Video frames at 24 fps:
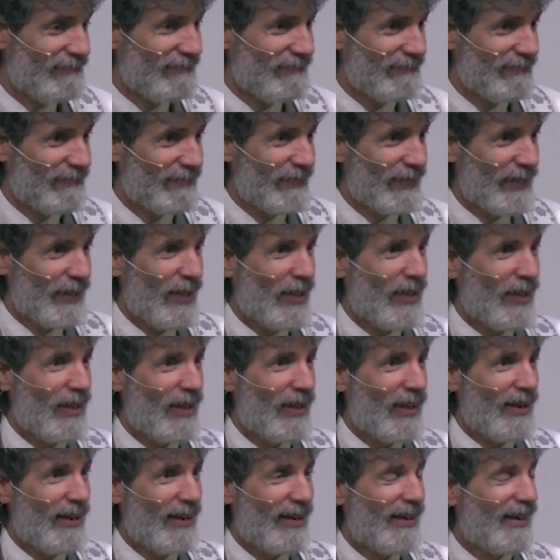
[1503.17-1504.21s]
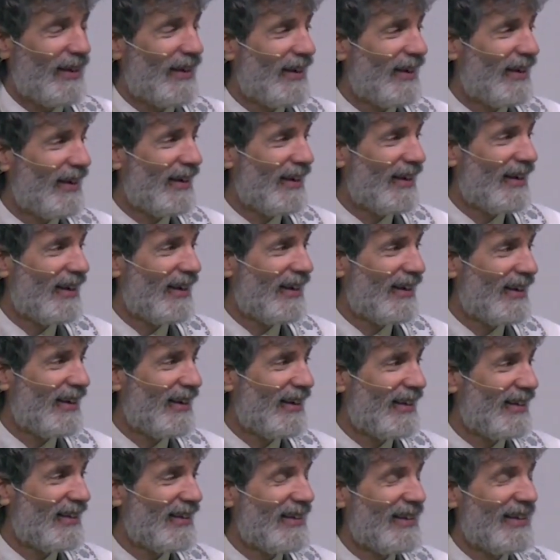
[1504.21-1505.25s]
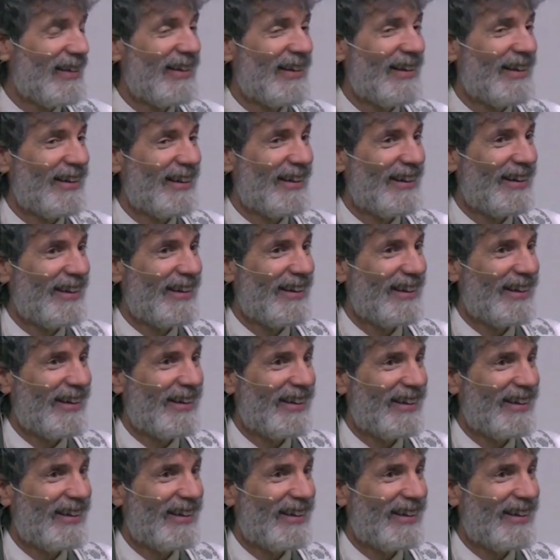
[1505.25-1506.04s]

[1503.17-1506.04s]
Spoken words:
(silence)